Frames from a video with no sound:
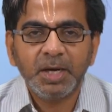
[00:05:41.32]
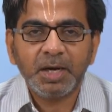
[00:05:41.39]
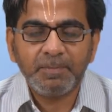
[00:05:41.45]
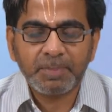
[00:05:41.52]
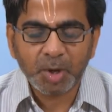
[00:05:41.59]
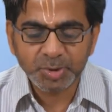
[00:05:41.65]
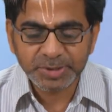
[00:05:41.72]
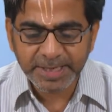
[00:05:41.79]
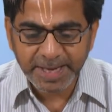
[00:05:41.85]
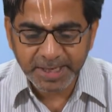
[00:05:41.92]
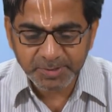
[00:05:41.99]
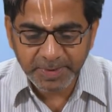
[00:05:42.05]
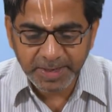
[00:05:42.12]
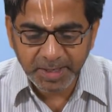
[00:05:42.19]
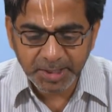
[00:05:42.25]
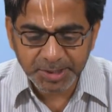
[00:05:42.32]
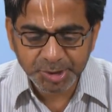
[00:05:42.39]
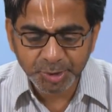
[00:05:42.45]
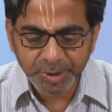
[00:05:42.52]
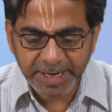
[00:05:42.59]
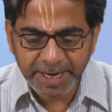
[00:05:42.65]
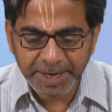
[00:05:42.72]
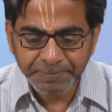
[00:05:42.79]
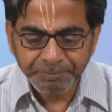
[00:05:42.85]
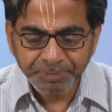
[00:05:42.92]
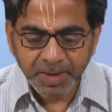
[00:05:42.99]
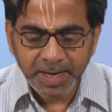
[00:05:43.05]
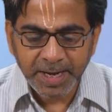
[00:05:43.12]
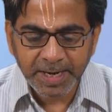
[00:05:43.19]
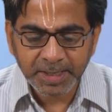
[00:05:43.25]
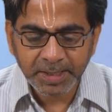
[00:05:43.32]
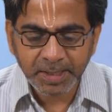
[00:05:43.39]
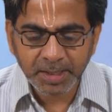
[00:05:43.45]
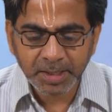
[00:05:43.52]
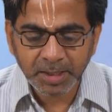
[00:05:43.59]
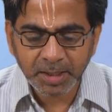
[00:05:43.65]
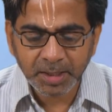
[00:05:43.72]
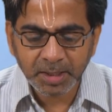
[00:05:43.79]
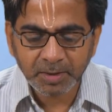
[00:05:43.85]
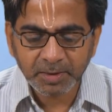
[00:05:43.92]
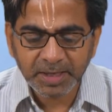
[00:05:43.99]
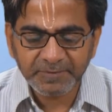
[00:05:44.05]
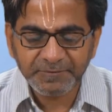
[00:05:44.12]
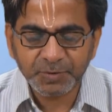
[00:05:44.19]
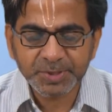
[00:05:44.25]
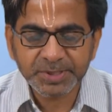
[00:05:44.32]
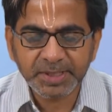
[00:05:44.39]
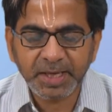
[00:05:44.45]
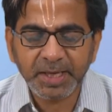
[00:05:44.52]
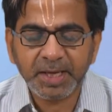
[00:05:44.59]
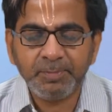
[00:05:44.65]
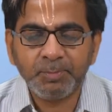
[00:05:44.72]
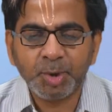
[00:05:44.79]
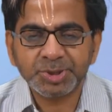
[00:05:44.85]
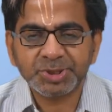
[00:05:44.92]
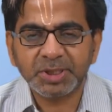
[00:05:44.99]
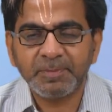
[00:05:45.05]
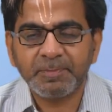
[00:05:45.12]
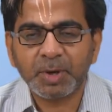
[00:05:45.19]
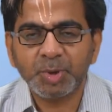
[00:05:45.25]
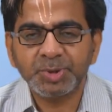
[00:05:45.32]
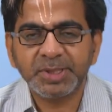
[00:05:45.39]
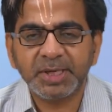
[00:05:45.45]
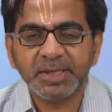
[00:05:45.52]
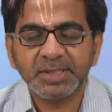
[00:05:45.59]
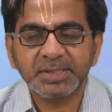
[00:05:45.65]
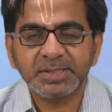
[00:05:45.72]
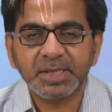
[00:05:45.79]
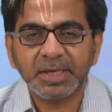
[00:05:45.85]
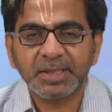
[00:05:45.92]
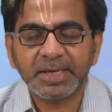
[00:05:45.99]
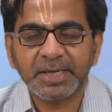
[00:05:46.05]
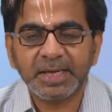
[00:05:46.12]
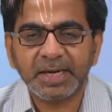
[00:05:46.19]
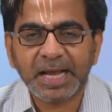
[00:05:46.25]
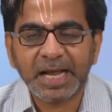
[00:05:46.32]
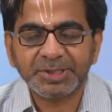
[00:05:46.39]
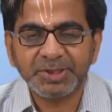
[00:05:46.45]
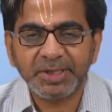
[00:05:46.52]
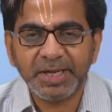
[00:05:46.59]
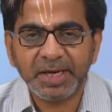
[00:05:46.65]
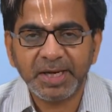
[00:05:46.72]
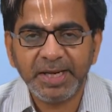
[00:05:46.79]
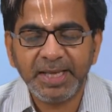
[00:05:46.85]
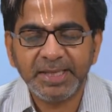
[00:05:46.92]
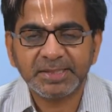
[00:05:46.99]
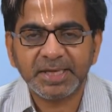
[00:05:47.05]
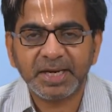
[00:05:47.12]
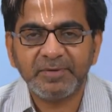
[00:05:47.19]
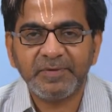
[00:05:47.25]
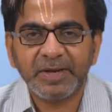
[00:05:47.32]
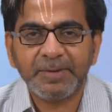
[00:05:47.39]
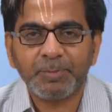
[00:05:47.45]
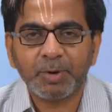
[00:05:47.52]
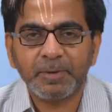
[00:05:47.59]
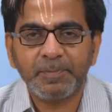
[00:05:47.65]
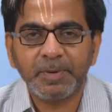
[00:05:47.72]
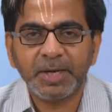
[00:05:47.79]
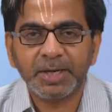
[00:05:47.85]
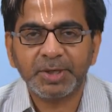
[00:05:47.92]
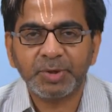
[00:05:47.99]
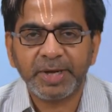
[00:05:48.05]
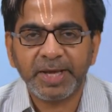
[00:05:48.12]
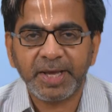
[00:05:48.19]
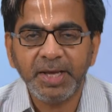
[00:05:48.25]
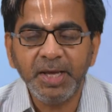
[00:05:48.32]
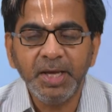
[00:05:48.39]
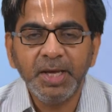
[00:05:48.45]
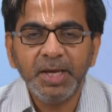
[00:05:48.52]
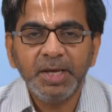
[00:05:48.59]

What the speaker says: browsing experience today. And if you see in most of the browsers that are actually released and very popular today,